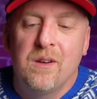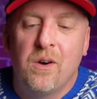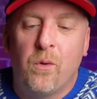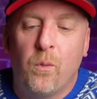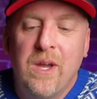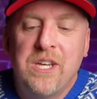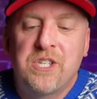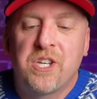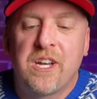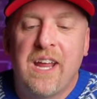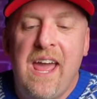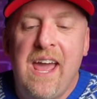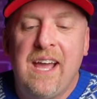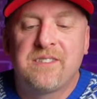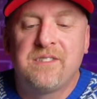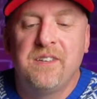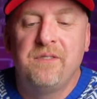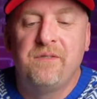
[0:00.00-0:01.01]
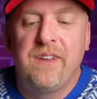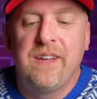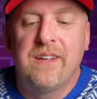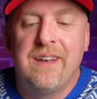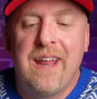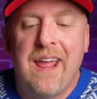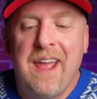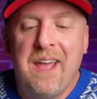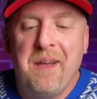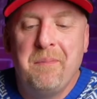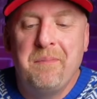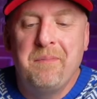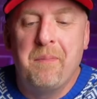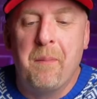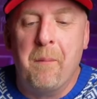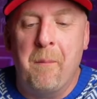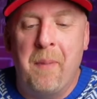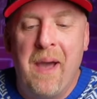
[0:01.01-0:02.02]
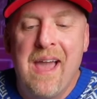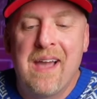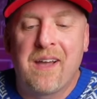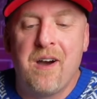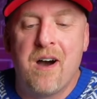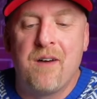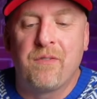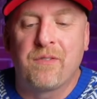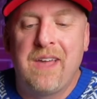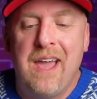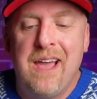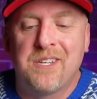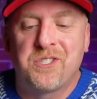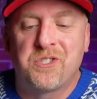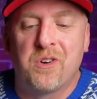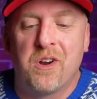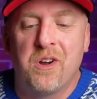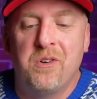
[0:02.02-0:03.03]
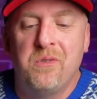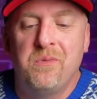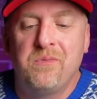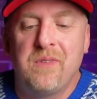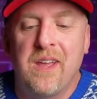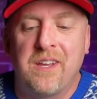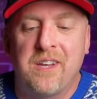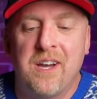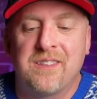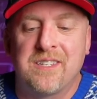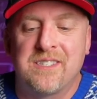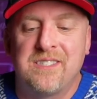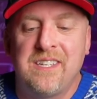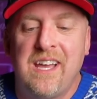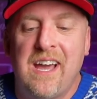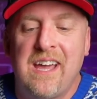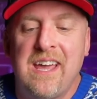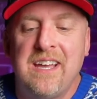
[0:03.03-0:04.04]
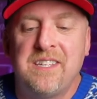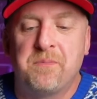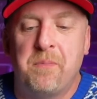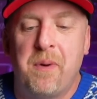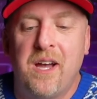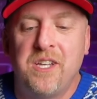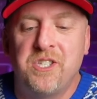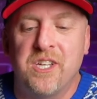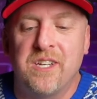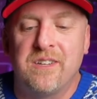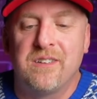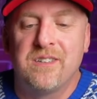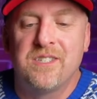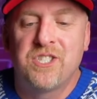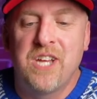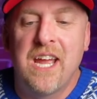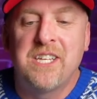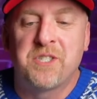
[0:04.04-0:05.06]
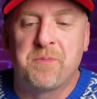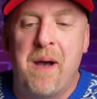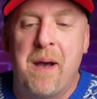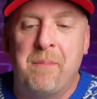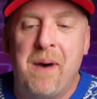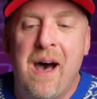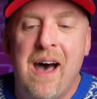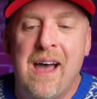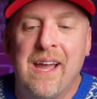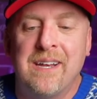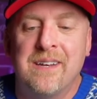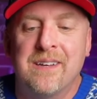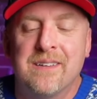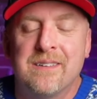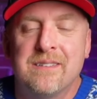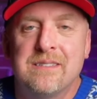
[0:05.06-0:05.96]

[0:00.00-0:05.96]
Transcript: We should exit Vietnam, back off of Castro, and cut the CIA's budget. Change my mind.